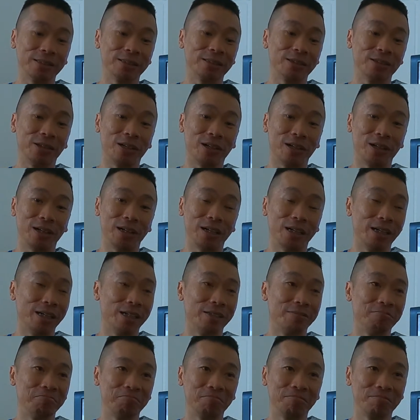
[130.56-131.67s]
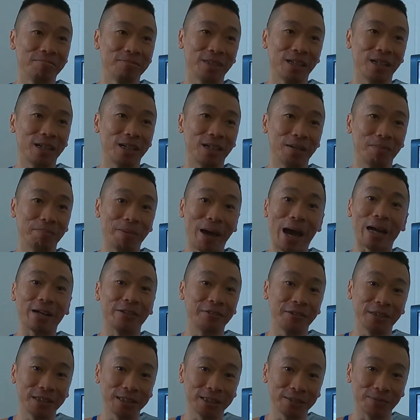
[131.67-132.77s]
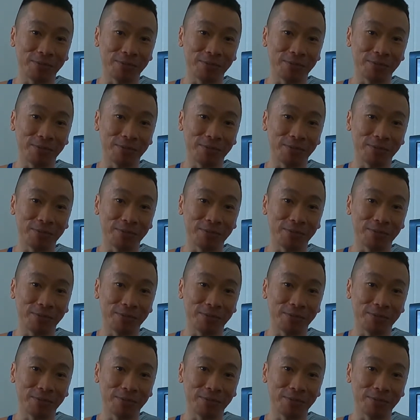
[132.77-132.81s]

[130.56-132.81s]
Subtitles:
Your batteries